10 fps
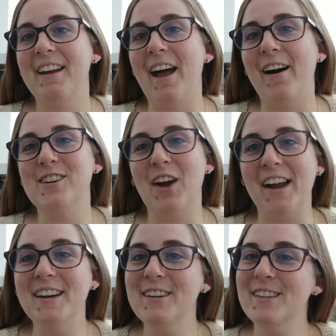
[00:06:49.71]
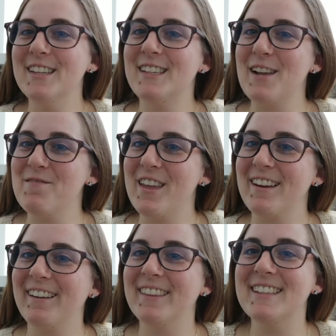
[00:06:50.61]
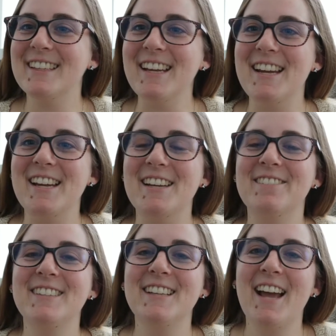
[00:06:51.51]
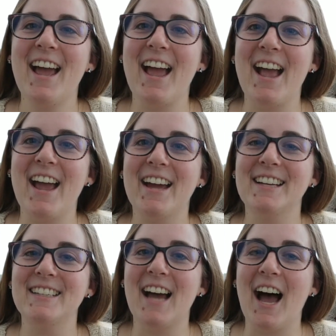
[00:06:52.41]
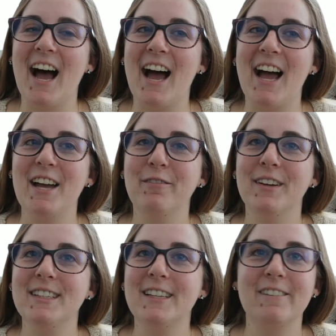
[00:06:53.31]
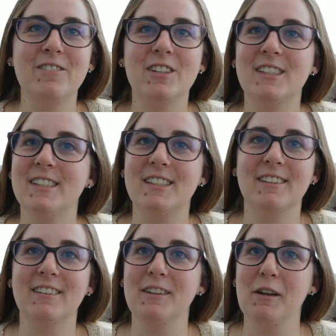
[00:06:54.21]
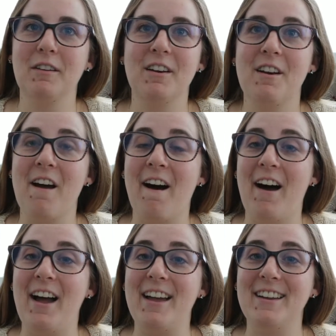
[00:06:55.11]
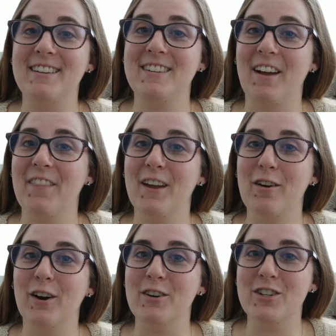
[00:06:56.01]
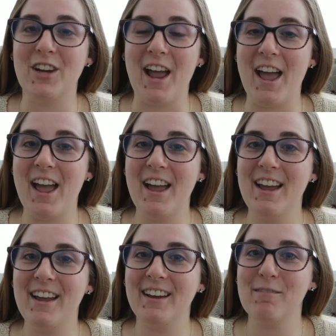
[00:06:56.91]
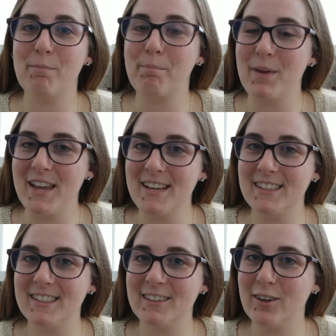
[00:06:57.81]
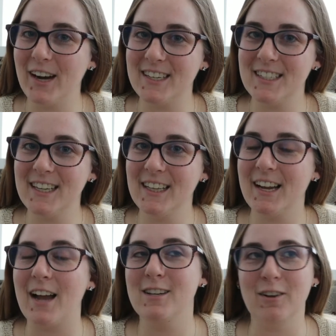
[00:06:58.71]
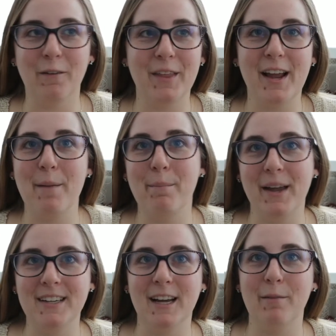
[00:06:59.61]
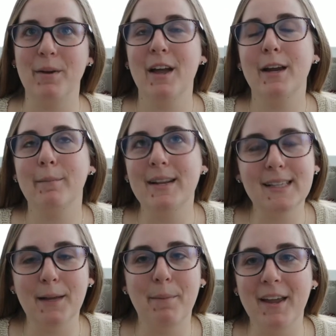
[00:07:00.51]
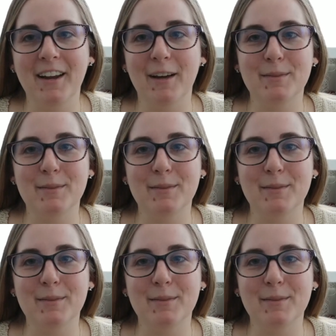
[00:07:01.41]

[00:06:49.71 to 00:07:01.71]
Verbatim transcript: Now I tried to do the same thing on the sleeves and I must have just not done the crochet piece correctly. Like I don't think I picked up, you're basically picking